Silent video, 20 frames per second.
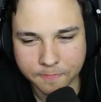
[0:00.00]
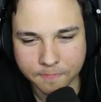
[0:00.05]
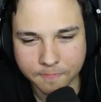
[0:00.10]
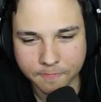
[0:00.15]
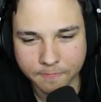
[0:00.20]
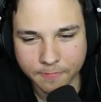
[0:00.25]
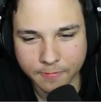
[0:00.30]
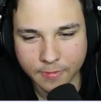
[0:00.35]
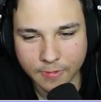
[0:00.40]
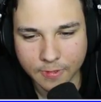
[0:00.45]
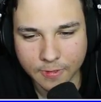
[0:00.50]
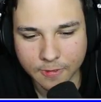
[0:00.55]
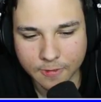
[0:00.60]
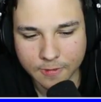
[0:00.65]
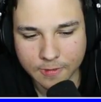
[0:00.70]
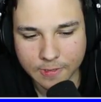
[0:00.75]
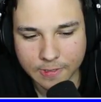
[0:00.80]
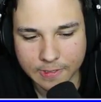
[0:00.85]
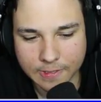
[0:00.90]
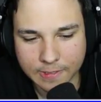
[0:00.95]
Okay.
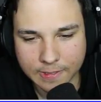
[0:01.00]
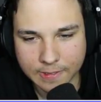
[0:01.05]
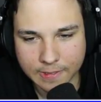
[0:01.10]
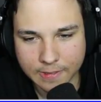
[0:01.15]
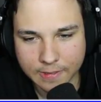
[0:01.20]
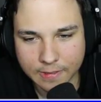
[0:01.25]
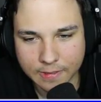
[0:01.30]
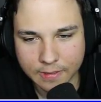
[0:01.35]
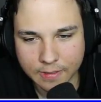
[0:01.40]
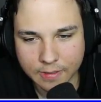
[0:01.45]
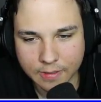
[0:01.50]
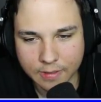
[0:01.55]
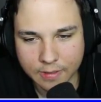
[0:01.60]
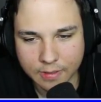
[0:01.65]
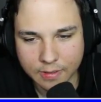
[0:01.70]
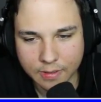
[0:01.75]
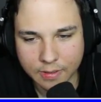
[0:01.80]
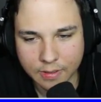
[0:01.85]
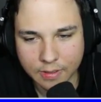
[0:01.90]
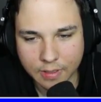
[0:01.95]

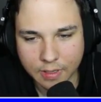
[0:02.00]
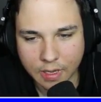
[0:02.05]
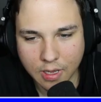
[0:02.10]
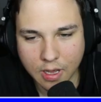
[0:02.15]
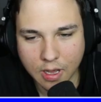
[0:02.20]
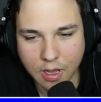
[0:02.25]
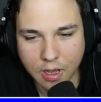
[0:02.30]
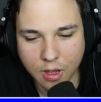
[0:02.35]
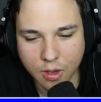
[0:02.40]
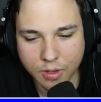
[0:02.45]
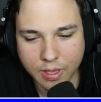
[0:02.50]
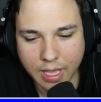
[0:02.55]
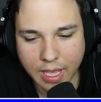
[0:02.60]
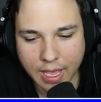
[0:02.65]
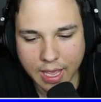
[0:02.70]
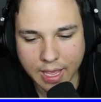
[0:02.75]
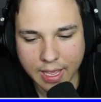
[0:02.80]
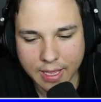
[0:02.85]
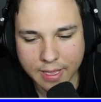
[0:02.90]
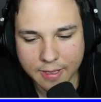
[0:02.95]
Okay. Why'd
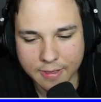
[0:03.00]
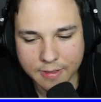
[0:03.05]
you do